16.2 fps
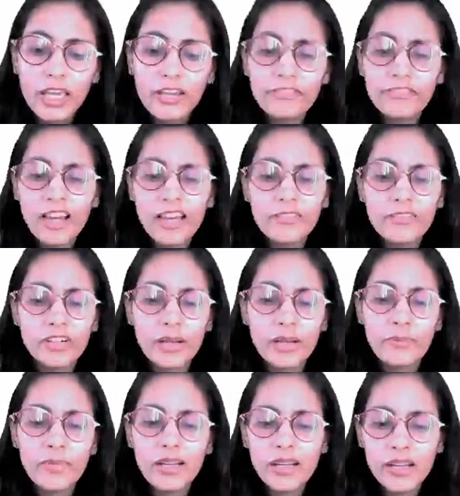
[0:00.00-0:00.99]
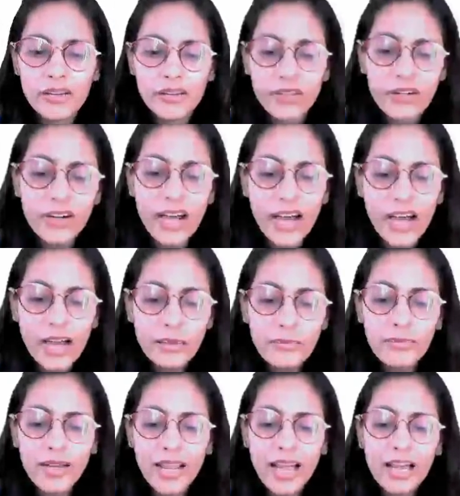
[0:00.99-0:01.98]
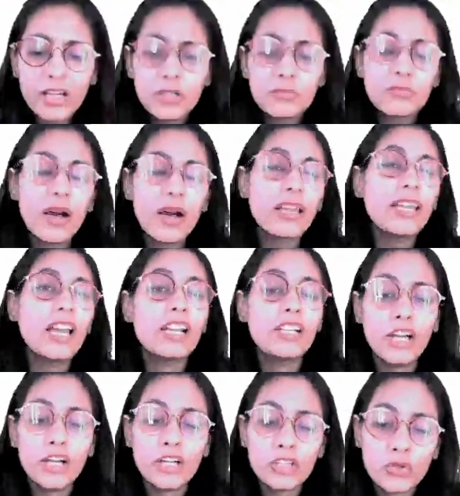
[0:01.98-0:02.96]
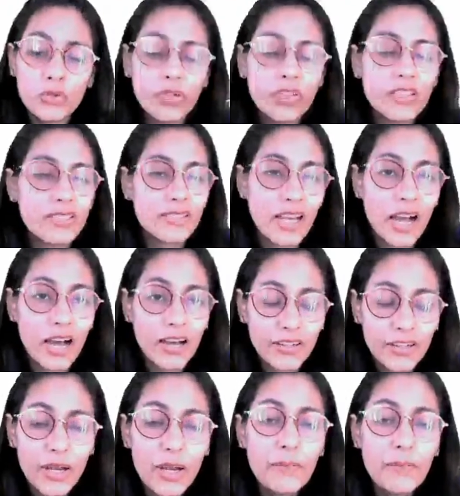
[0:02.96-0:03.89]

if I were a millionaire, I blank buy a luxurious car.